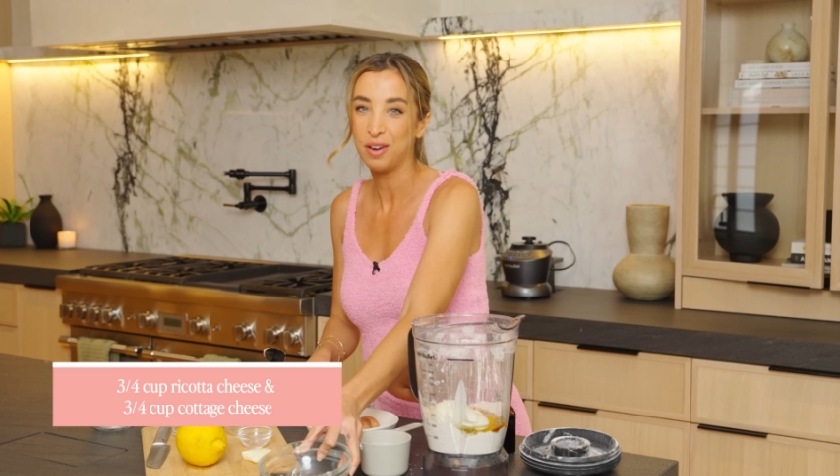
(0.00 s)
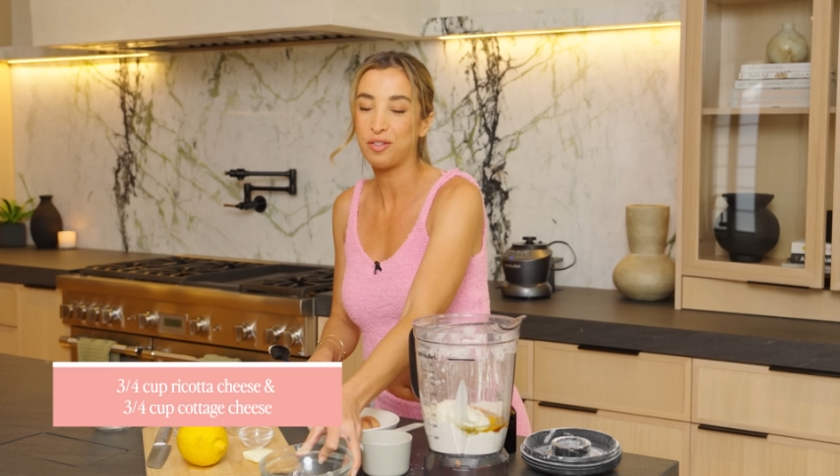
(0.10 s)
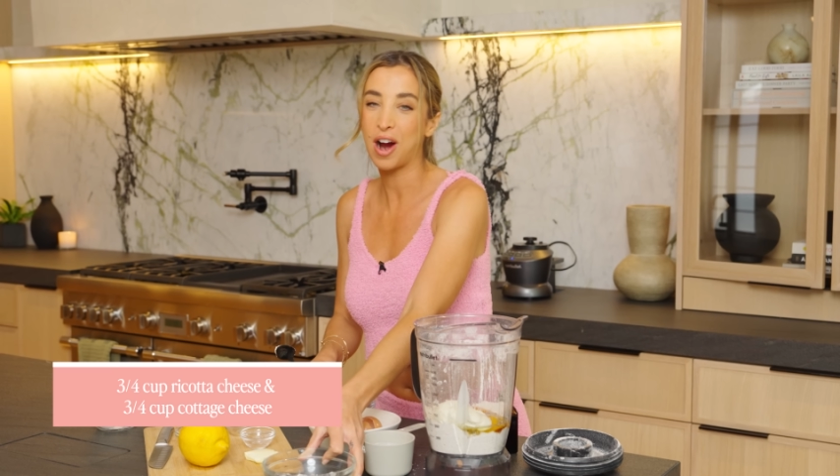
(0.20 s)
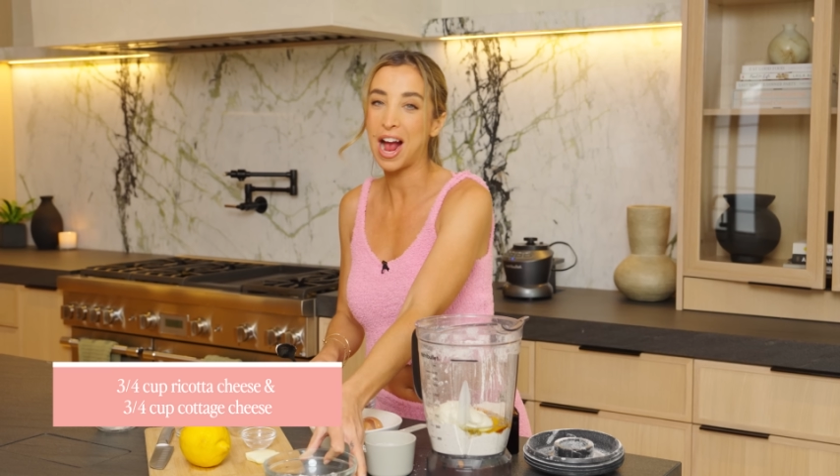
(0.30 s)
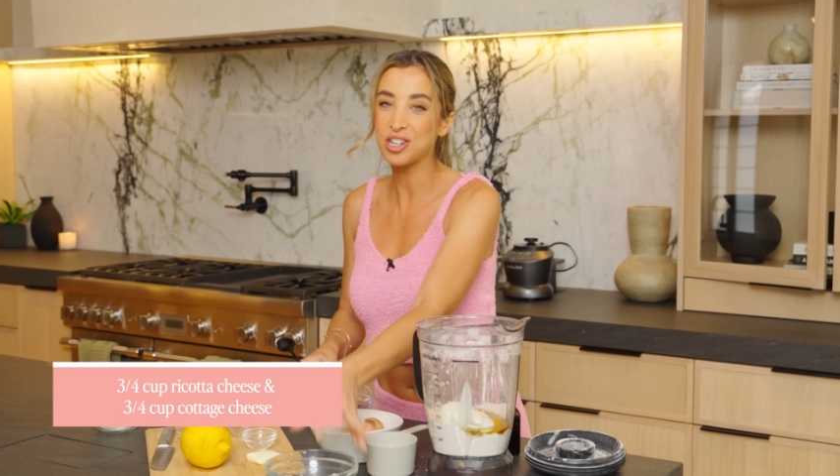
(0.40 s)

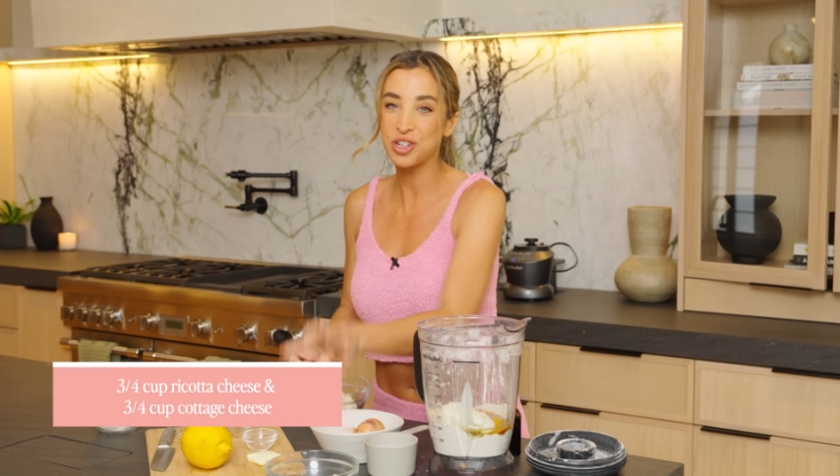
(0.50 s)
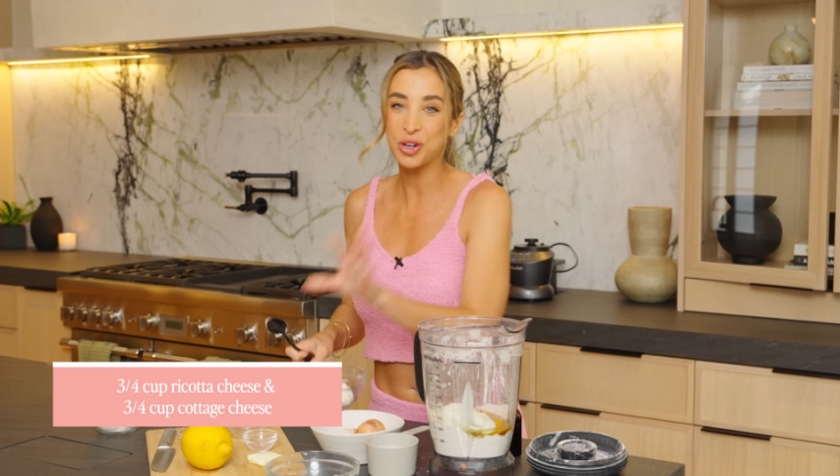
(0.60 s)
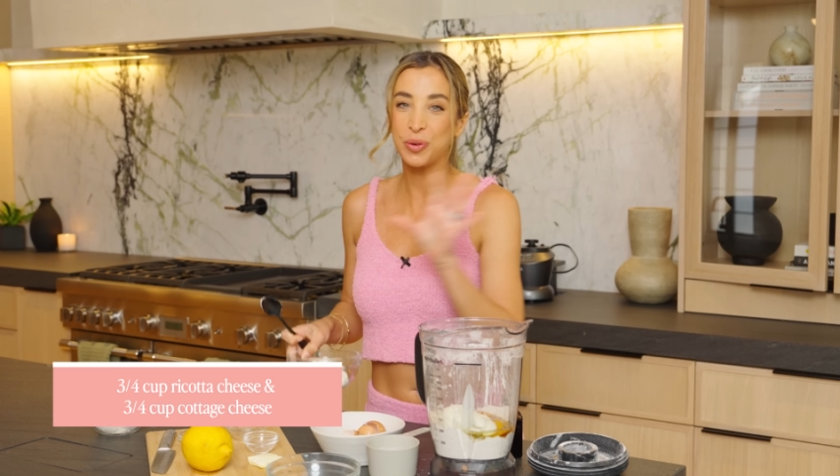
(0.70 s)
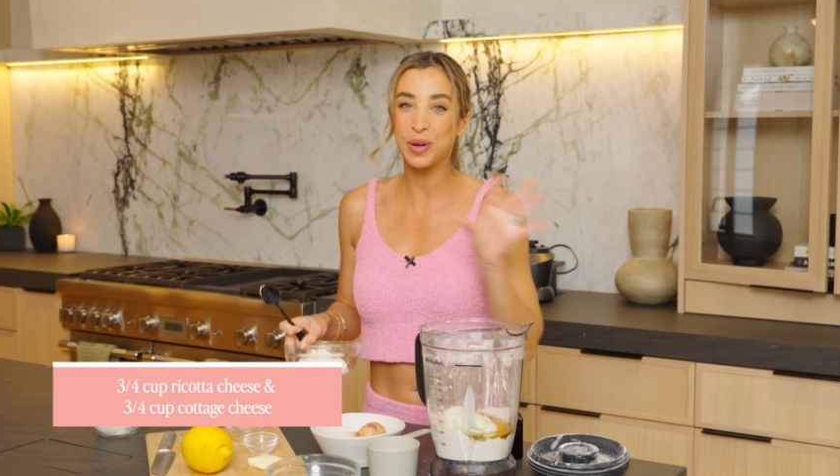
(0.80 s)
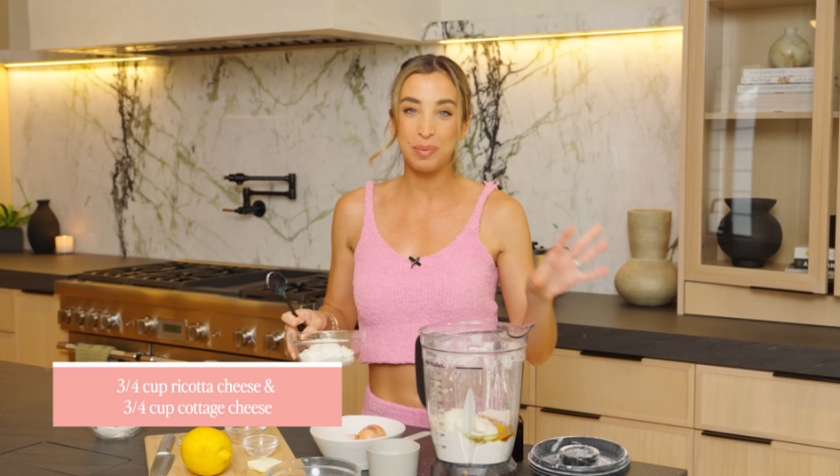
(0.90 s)
for extra
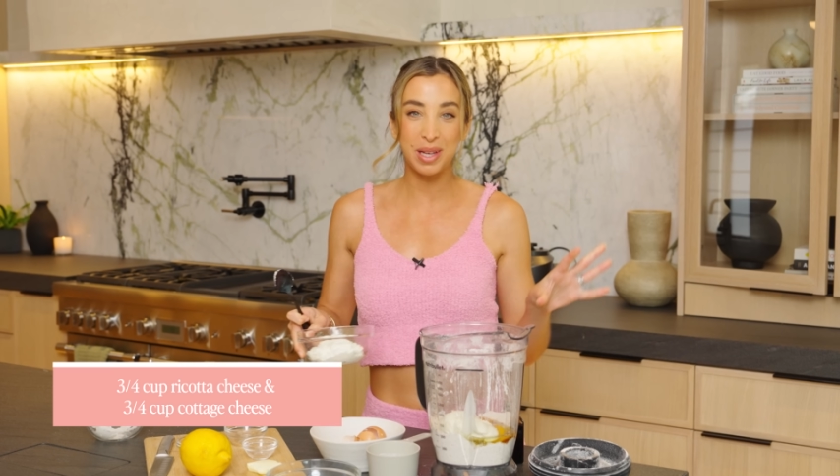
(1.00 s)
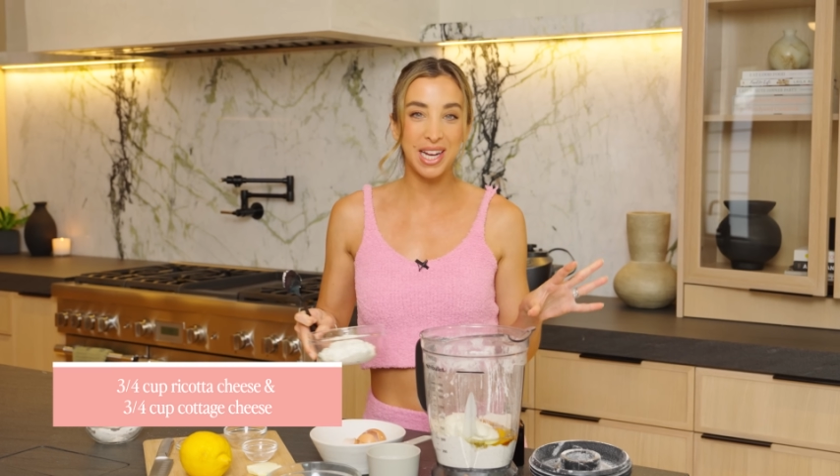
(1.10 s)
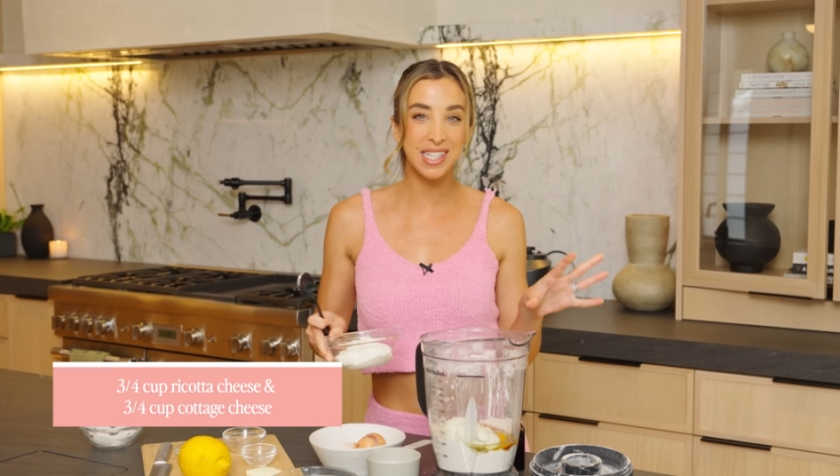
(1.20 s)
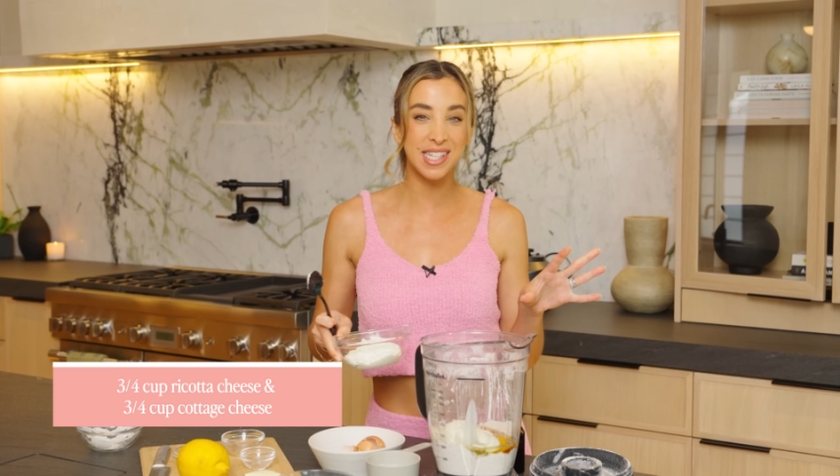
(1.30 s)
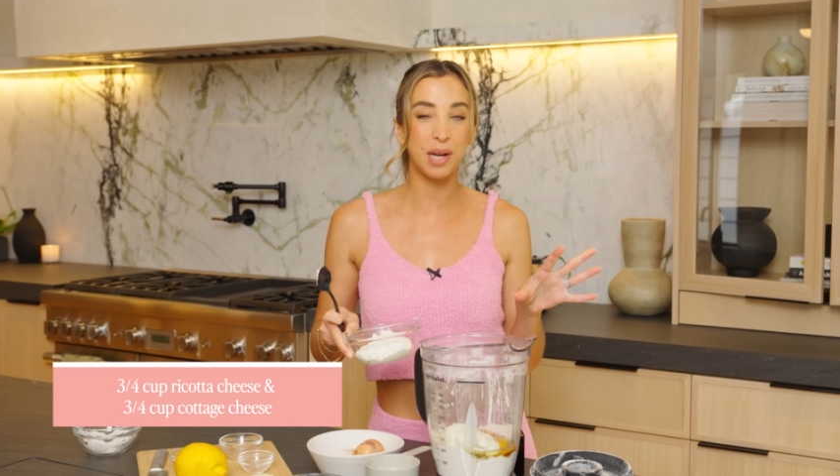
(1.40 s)

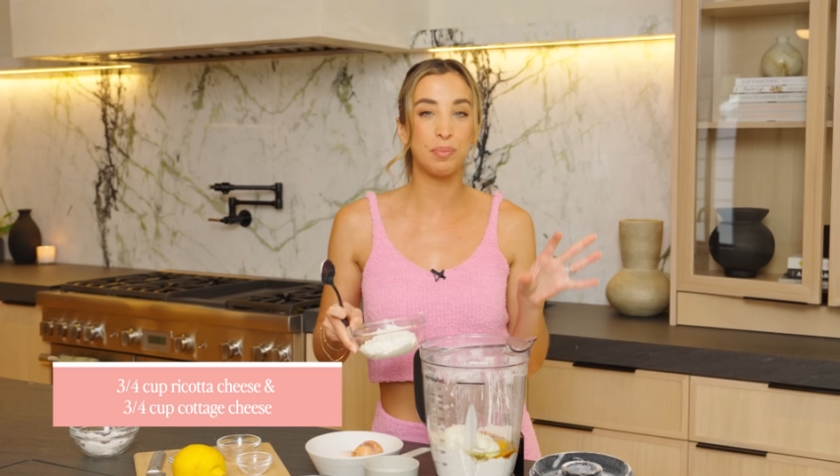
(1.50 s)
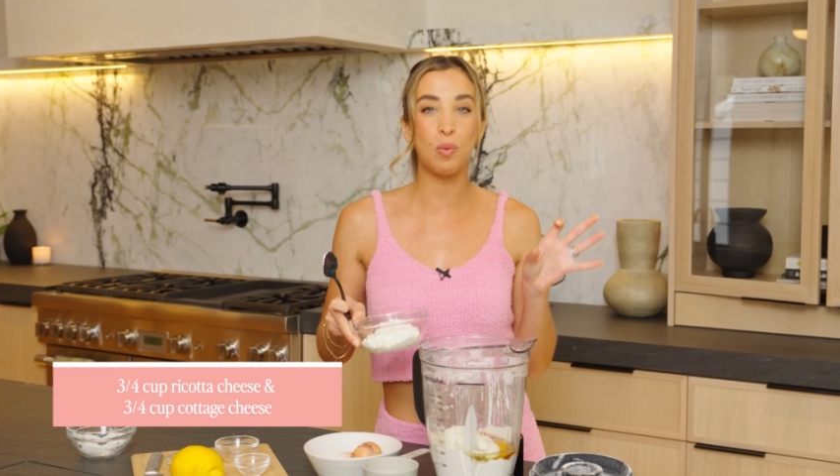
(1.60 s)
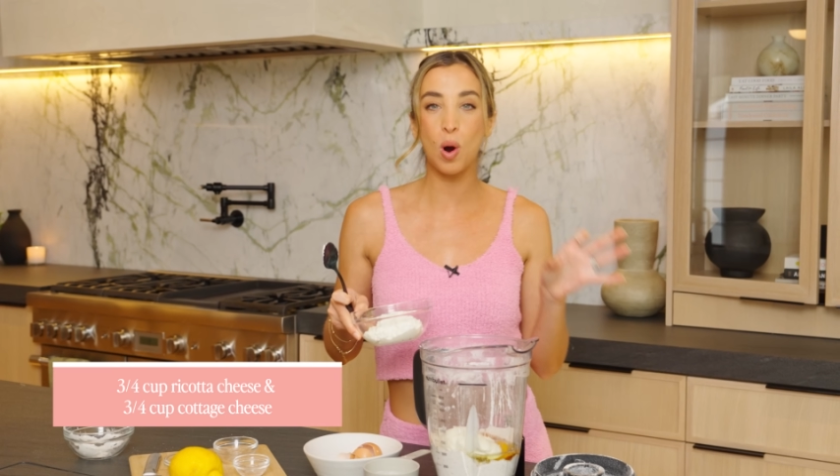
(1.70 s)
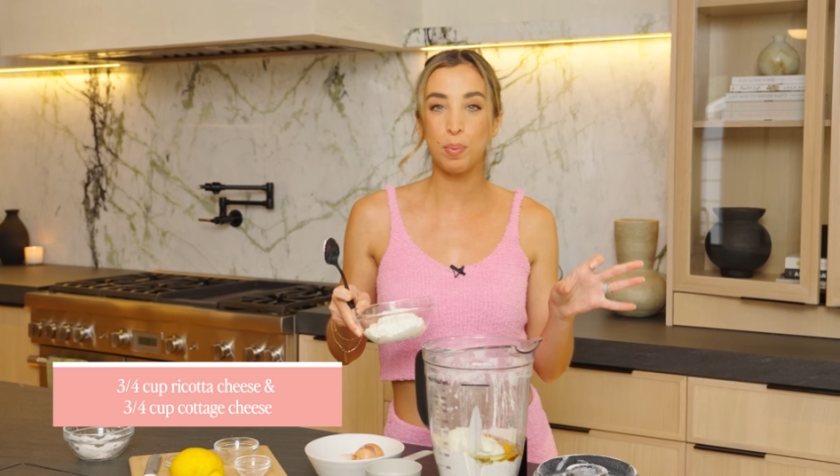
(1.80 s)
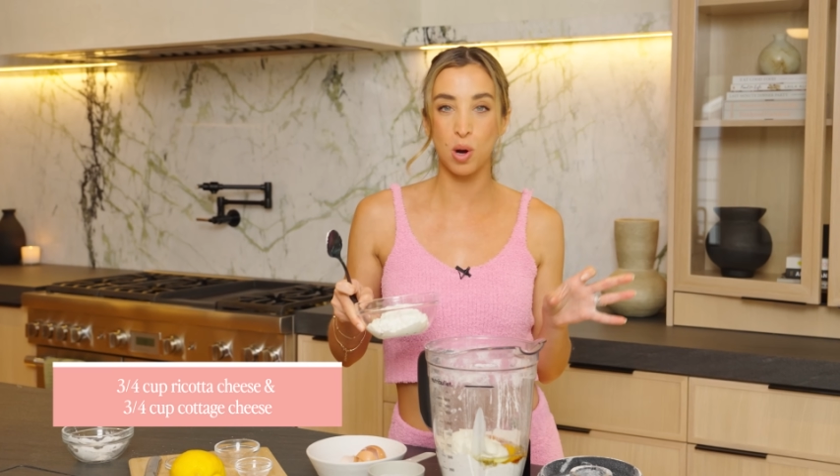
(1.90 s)
creaminess and
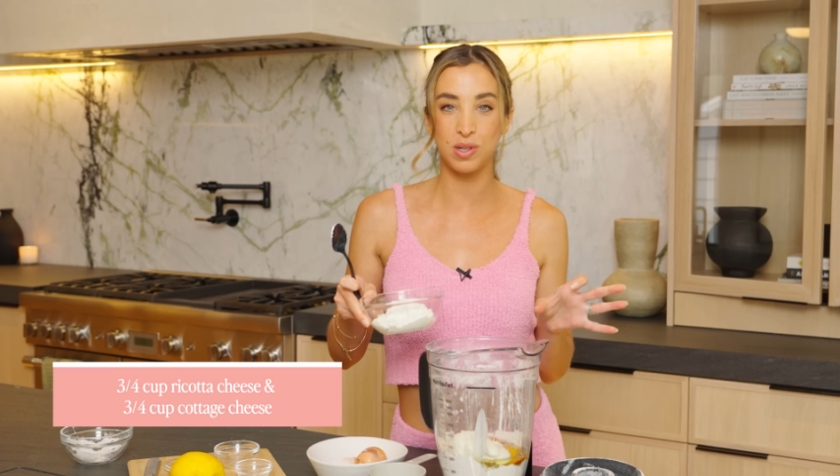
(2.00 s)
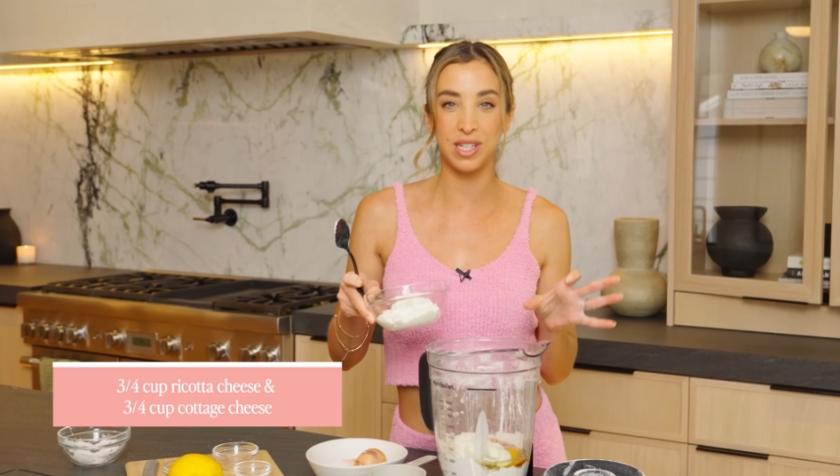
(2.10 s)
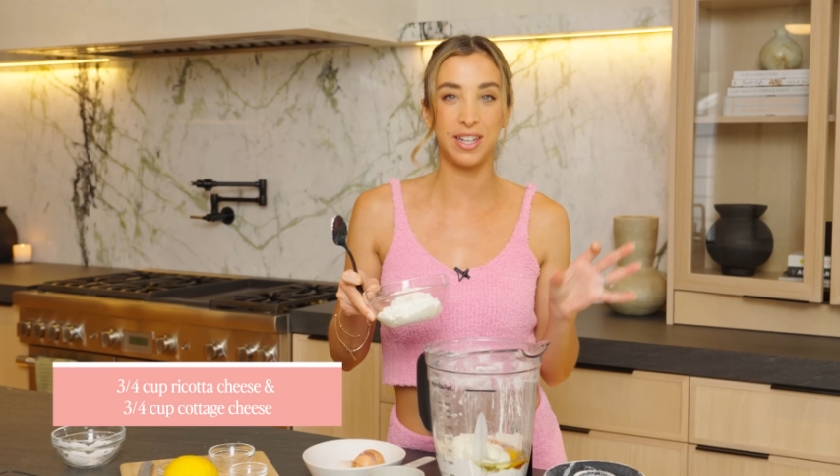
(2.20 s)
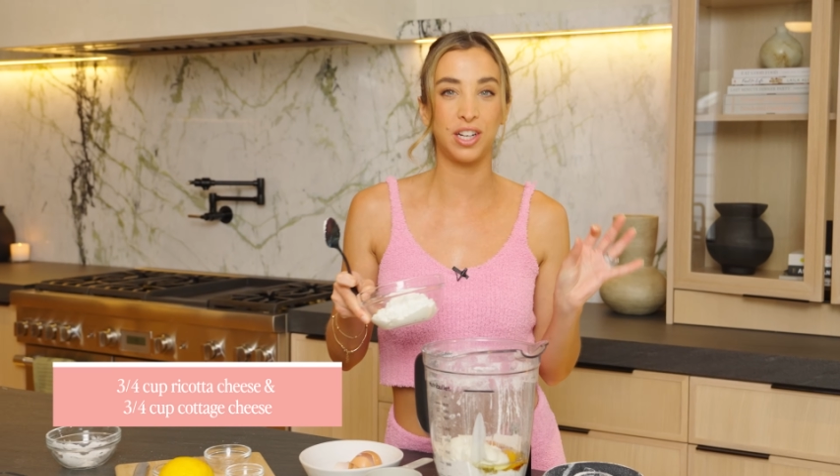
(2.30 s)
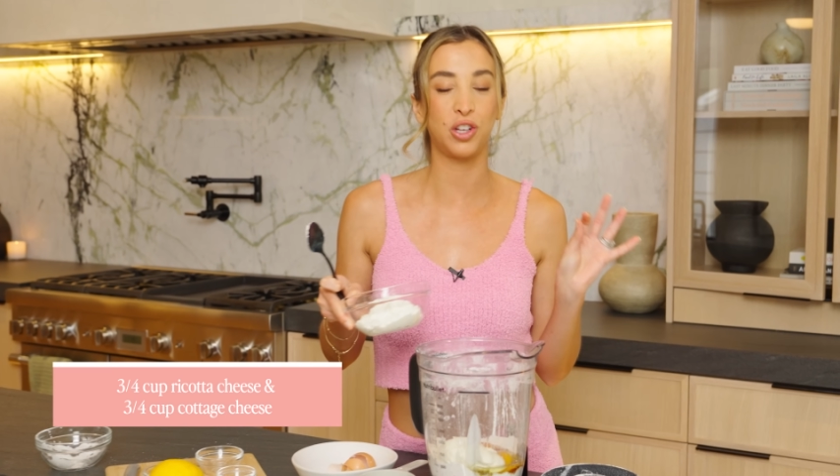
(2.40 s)
more protein,